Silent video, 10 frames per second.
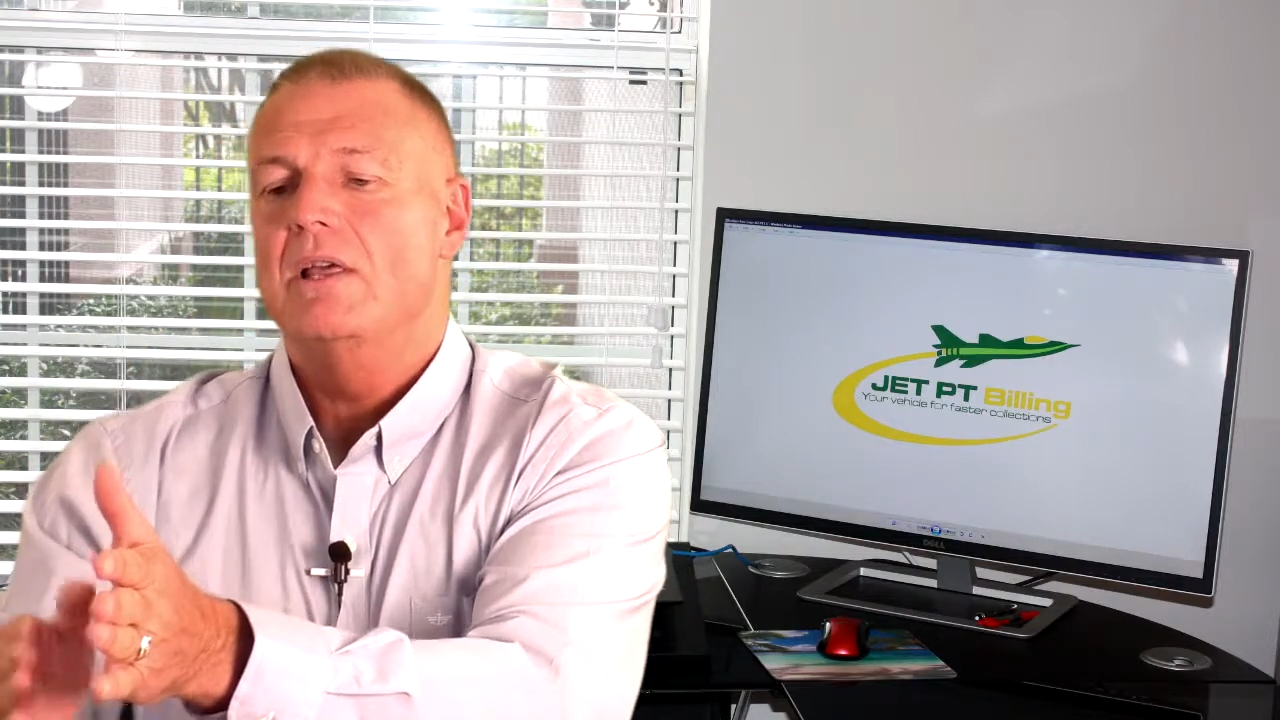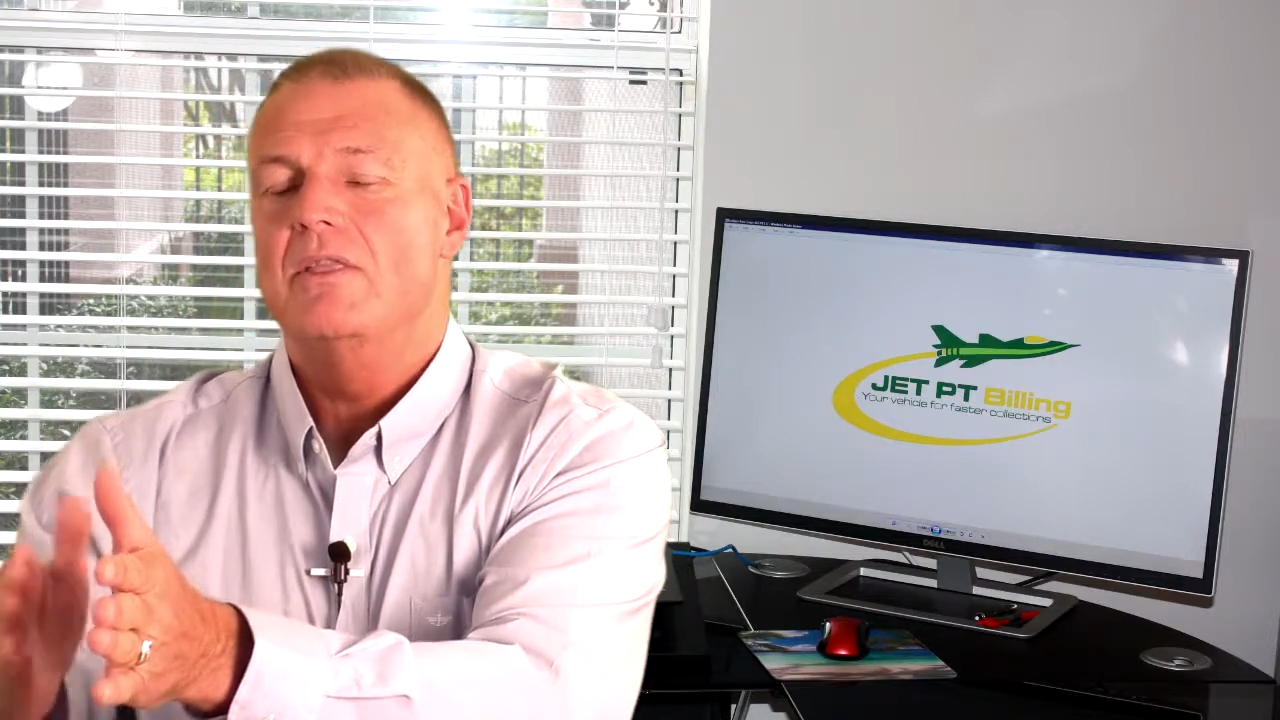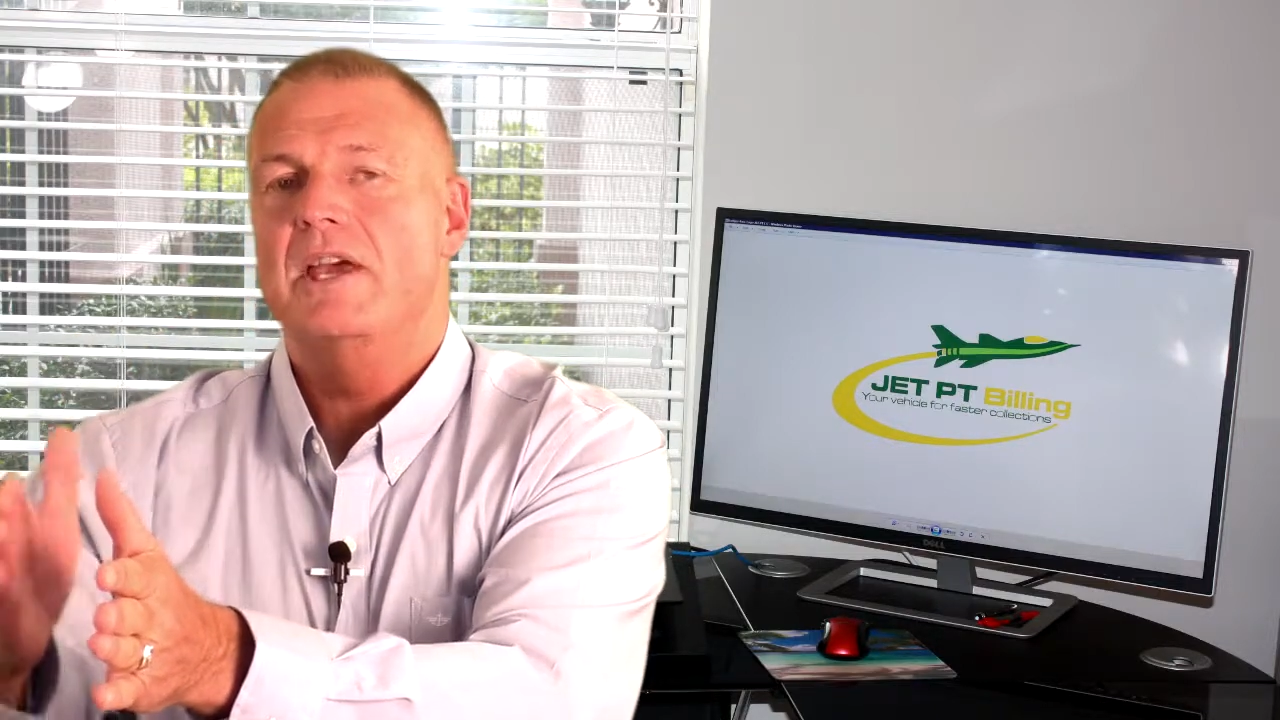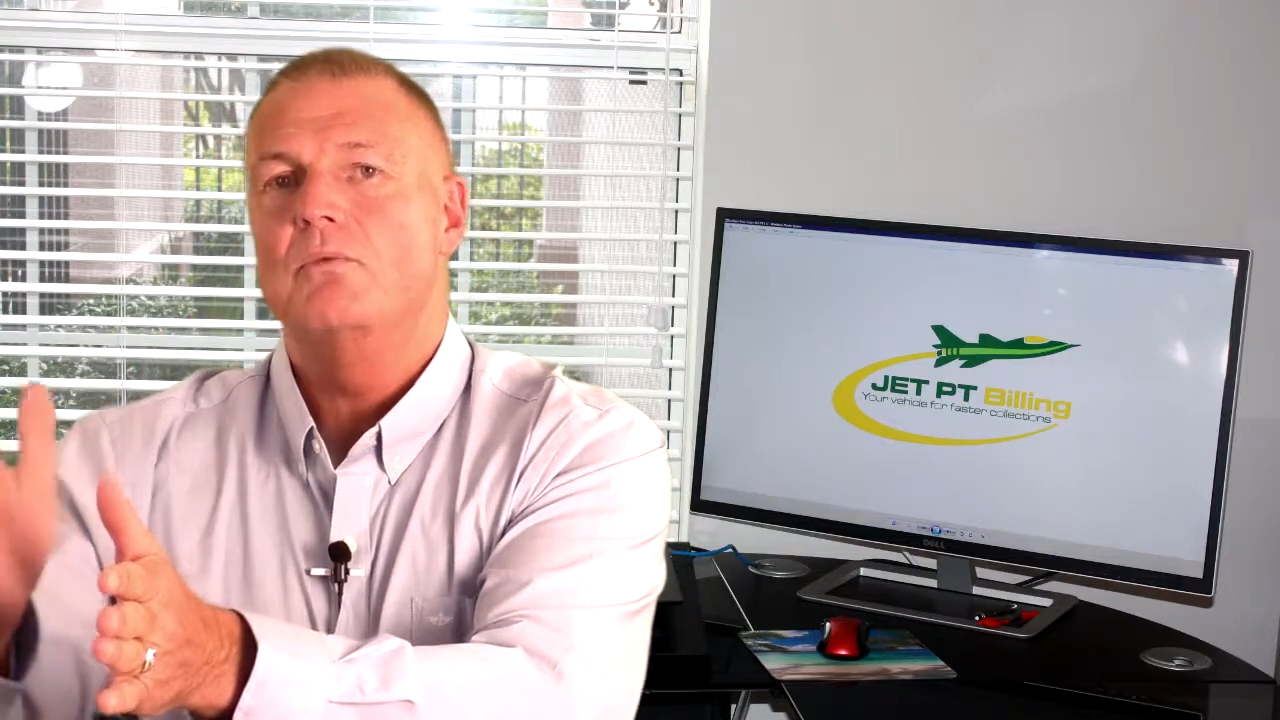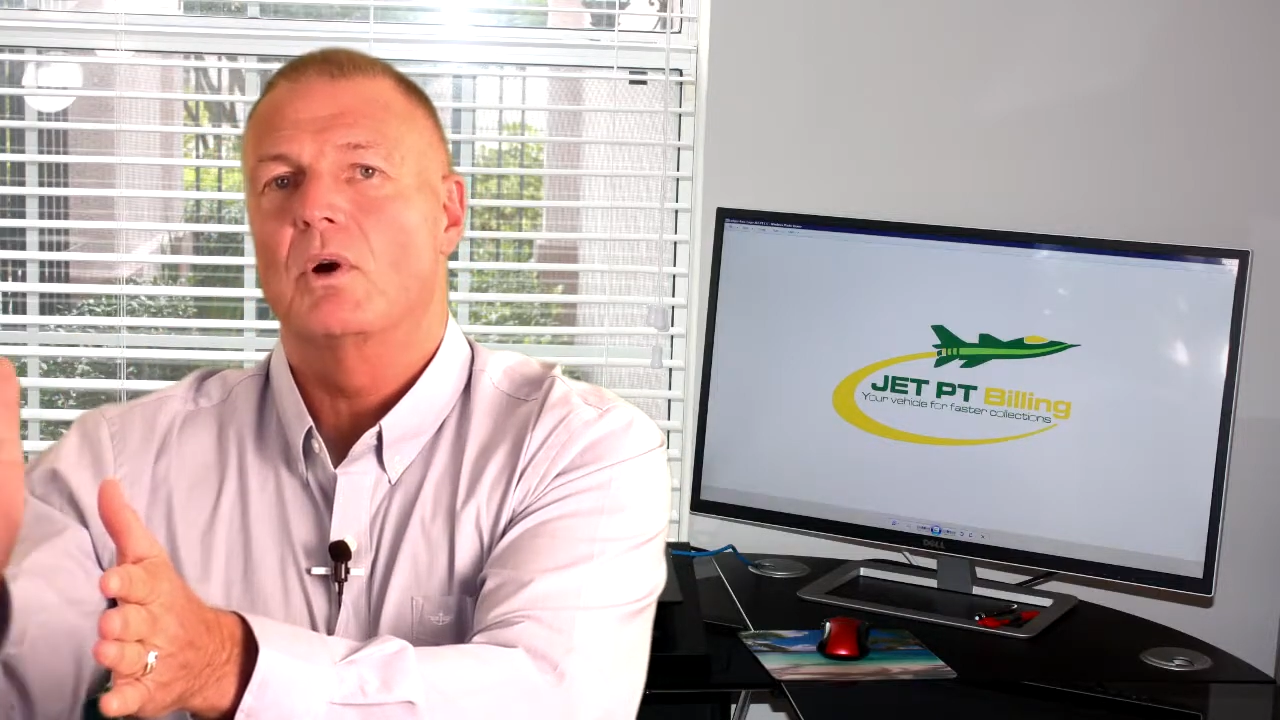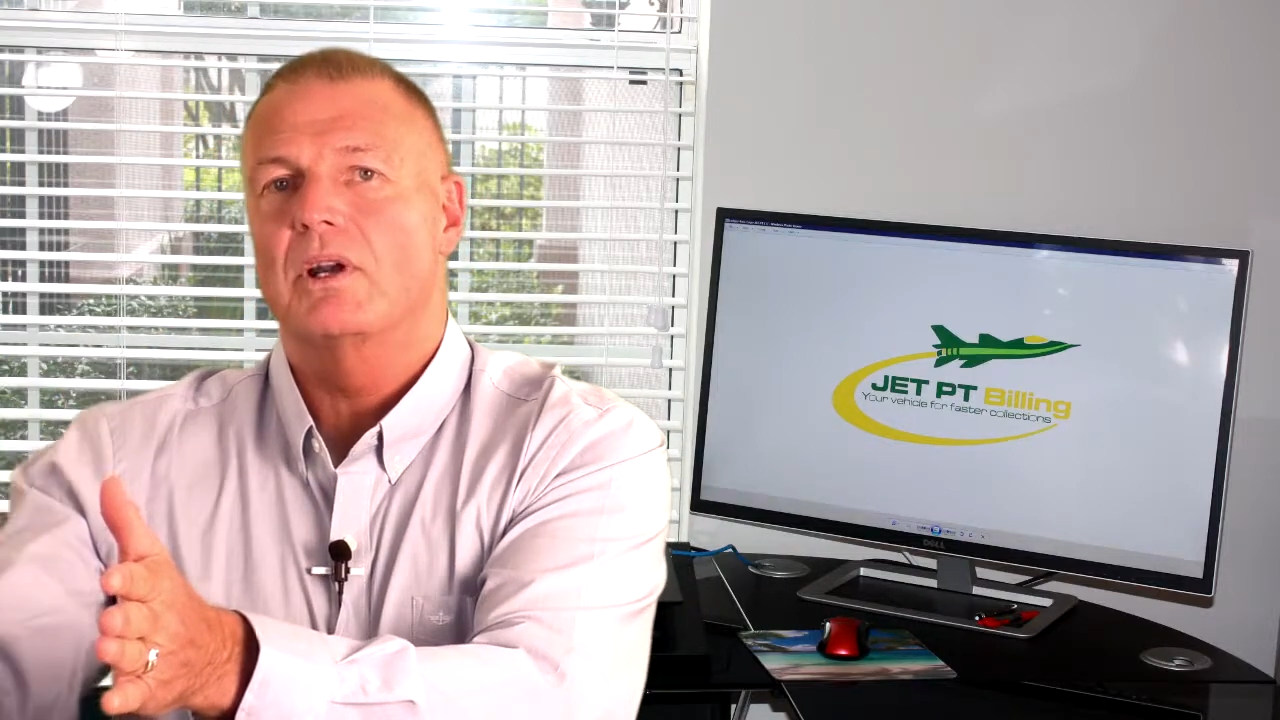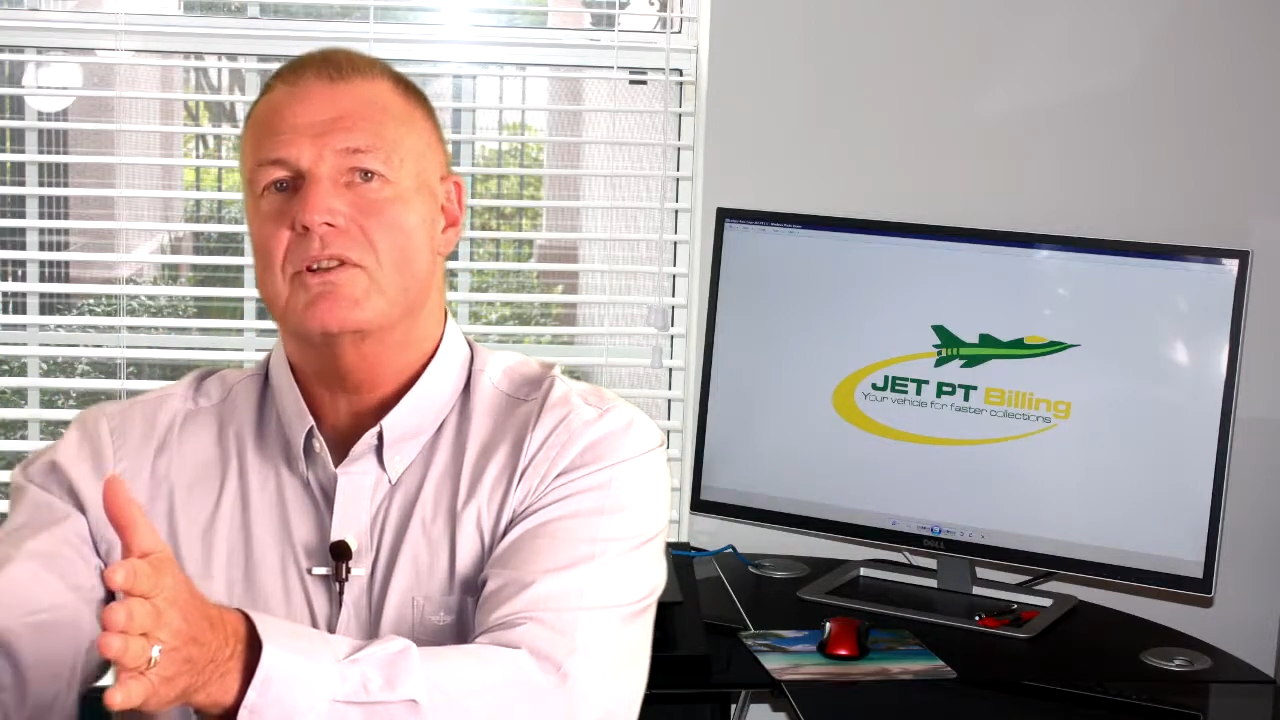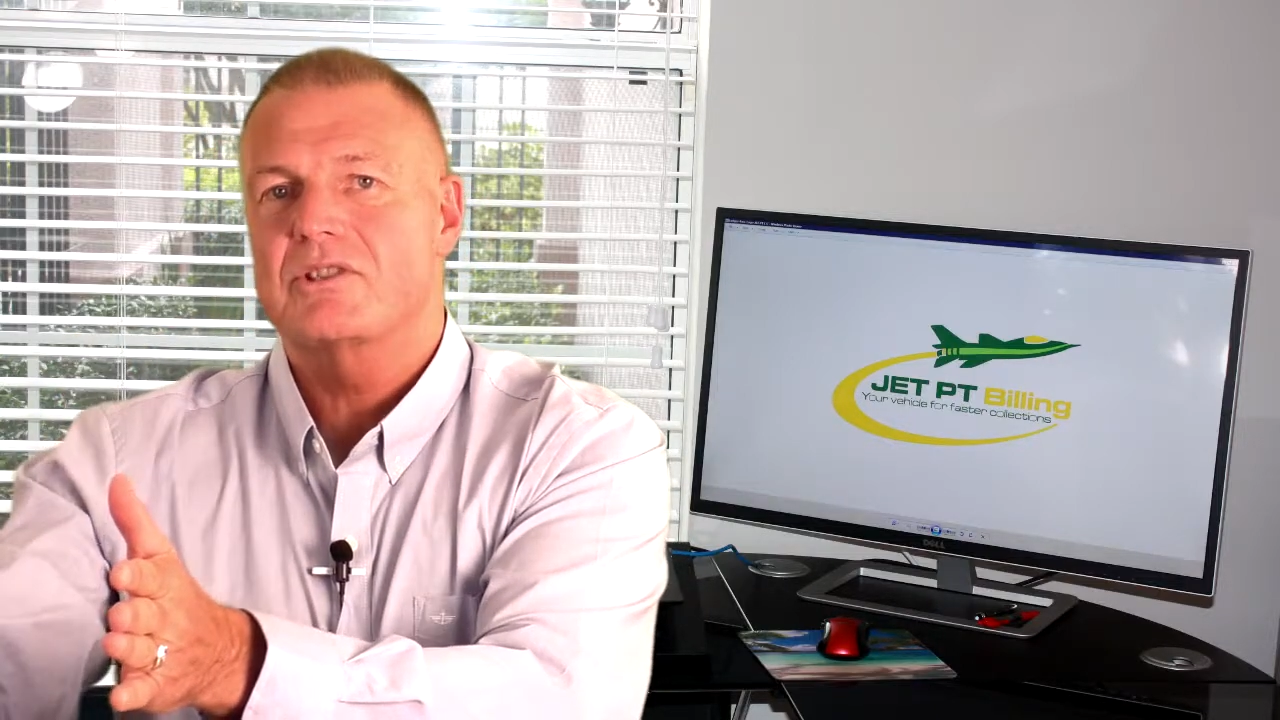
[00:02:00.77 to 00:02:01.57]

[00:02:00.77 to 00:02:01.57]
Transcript: then we're going to